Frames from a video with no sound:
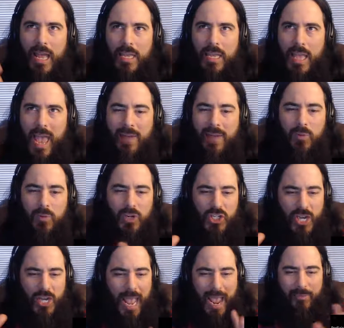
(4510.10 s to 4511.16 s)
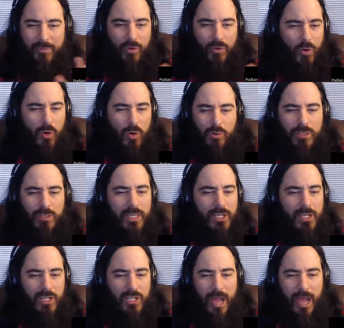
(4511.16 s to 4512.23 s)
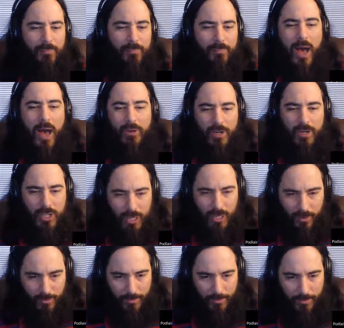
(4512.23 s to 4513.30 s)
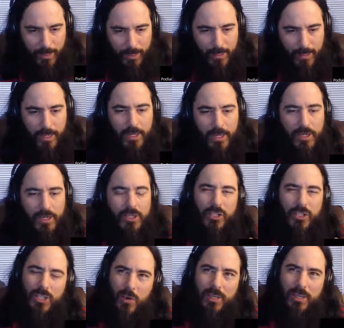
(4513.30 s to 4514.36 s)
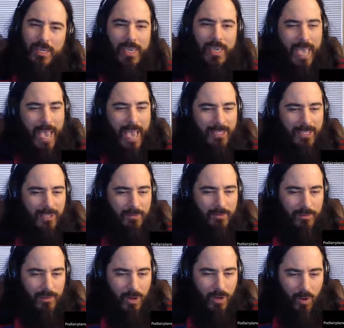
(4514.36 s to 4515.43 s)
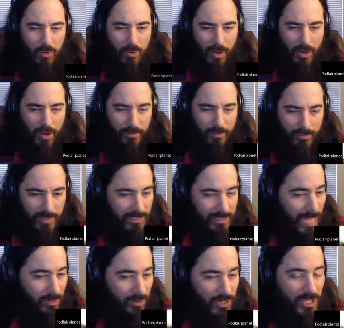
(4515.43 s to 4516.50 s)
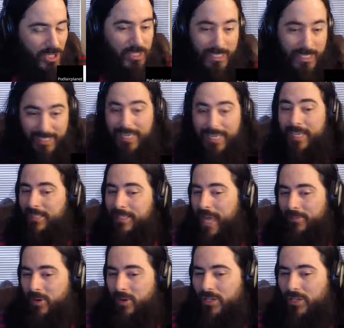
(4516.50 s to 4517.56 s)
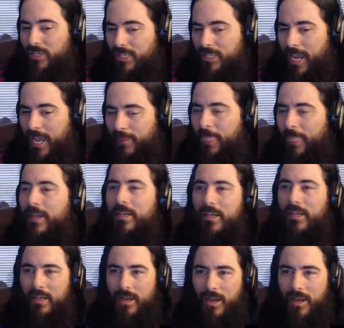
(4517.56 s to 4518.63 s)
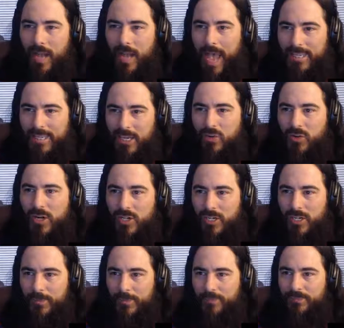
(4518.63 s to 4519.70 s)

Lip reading: everyone should have their own religion, not bother each other. So he has, a lot of Christians, this is key, because not every Christian is the same. As a Christian,